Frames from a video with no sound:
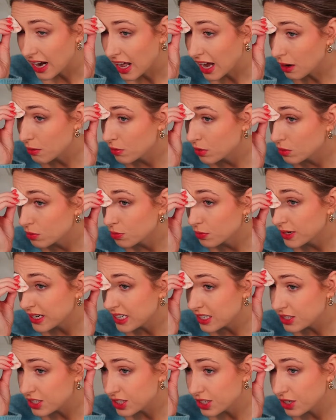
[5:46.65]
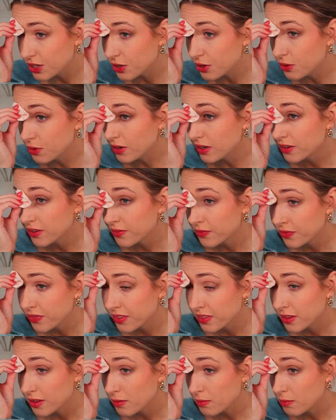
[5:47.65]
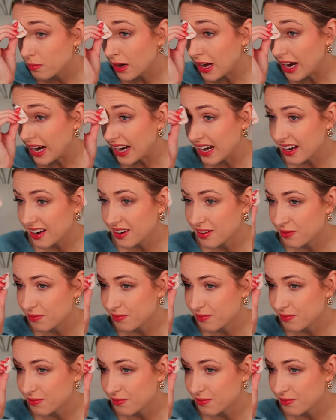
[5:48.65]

and I will redo my